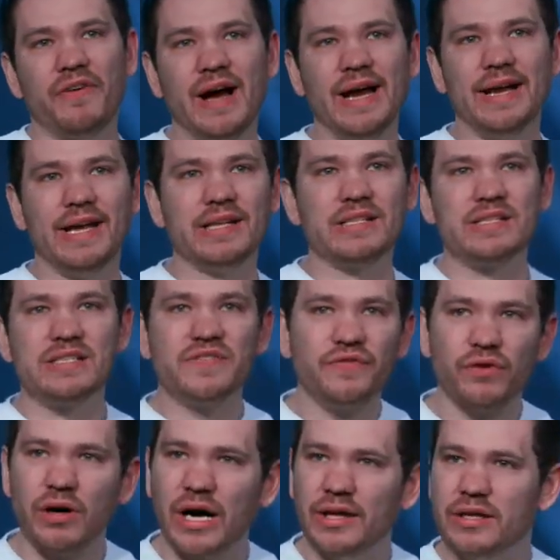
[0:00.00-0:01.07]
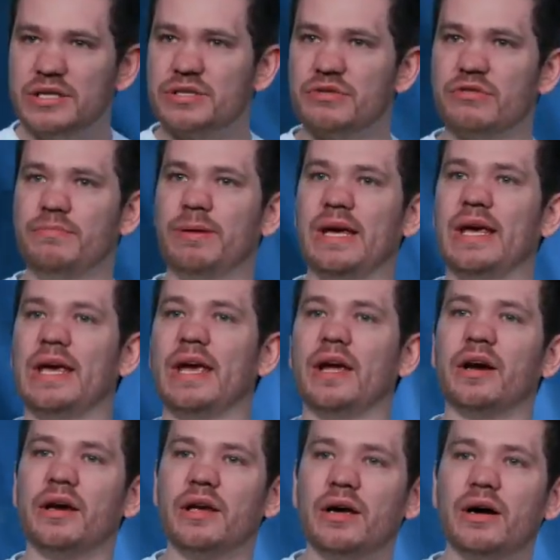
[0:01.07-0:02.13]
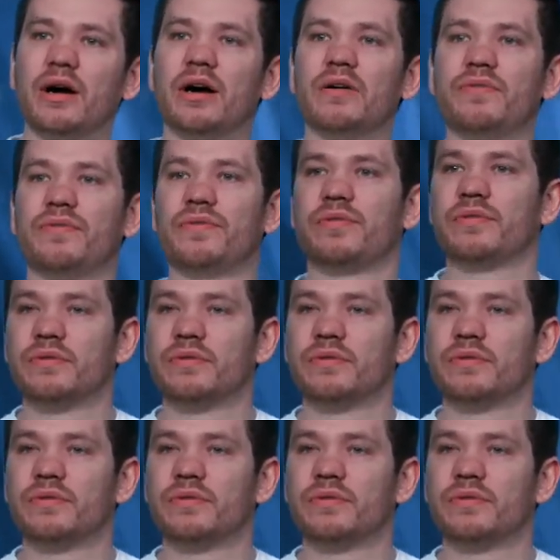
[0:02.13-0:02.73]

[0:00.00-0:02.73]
of finances. For others, it would be an area of